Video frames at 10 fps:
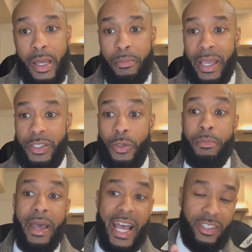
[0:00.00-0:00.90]
based on
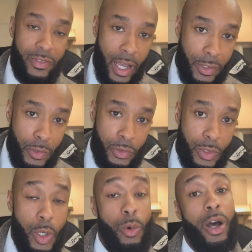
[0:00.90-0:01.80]
past values
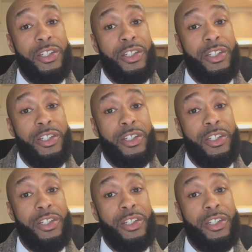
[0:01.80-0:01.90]
while